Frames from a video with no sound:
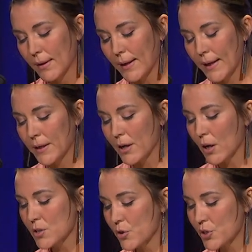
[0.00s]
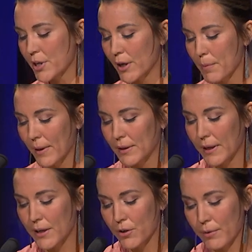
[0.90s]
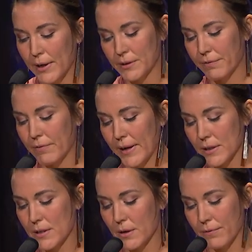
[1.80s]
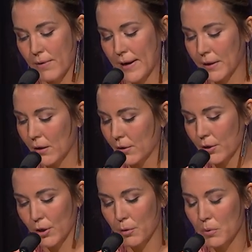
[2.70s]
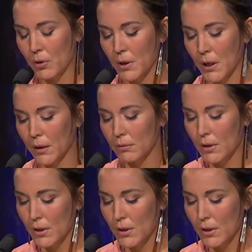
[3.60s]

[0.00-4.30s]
Kandi also shared about the indirect effects of fracking on her community.